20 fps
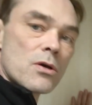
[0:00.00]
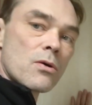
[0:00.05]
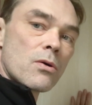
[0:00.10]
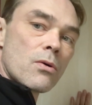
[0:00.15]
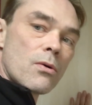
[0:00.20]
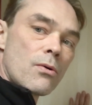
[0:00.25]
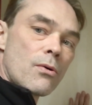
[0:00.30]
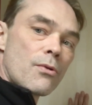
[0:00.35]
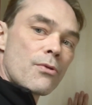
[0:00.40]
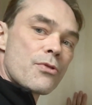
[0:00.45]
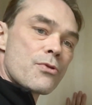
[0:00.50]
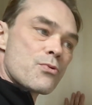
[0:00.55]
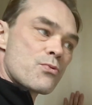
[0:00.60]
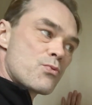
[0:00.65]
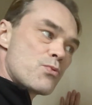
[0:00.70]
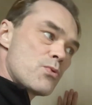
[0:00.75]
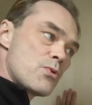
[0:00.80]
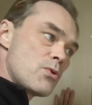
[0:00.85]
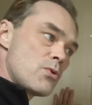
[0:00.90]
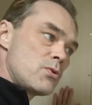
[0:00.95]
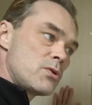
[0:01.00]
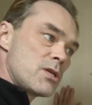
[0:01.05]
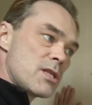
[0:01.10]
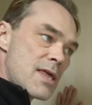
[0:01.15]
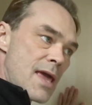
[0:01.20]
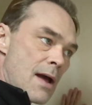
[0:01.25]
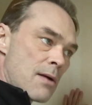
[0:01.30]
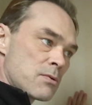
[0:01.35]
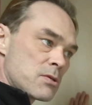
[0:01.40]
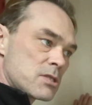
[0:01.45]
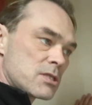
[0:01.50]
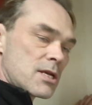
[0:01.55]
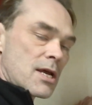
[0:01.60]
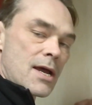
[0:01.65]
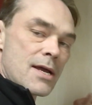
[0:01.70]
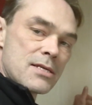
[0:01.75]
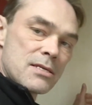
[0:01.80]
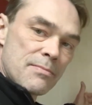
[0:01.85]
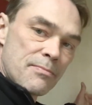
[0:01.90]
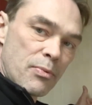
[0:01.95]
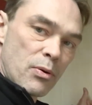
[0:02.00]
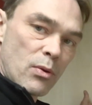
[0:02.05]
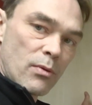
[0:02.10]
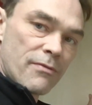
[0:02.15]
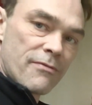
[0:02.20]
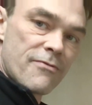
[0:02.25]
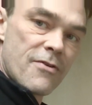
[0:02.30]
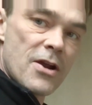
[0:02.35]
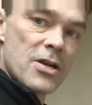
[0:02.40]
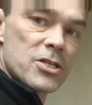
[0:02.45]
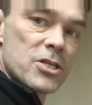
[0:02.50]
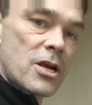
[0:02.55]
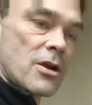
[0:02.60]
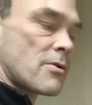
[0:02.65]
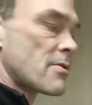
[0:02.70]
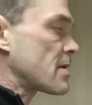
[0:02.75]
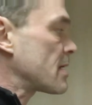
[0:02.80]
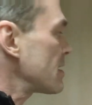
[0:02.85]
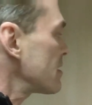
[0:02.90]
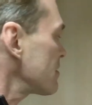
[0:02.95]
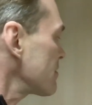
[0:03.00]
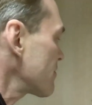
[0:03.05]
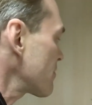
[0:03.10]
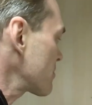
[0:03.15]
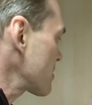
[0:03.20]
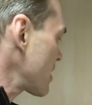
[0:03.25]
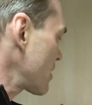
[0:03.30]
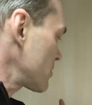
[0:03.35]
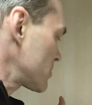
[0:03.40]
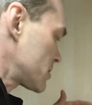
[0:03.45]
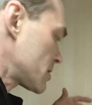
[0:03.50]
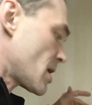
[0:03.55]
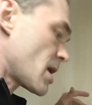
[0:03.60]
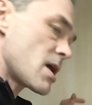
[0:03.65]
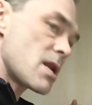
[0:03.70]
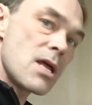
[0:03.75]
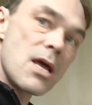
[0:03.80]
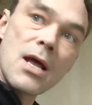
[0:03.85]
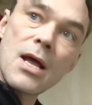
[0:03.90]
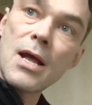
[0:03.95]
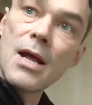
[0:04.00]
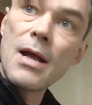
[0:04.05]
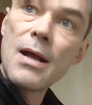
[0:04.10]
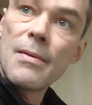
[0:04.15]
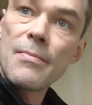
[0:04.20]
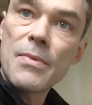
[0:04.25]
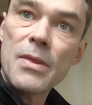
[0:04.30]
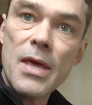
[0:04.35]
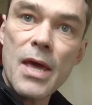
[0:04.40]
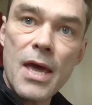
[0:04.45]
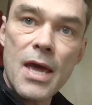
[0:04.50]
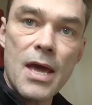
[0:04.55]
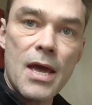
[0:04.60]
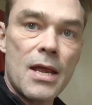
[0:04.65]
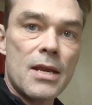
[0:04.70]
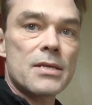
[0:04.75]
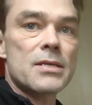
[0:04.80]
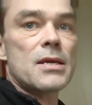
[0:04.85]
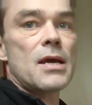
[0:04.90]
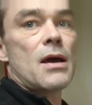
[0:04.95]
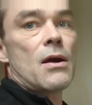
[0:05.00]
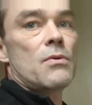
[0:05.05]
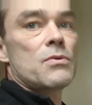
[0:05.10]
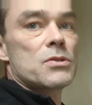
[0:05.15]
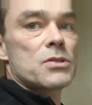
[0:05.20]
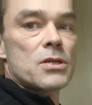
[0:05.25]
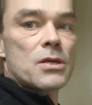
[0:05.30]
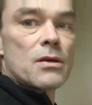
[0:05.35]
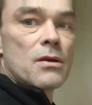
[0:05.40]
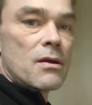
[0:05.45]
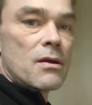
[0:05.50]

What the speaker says: a hole through to the outside to pull fresh air in from the outside and out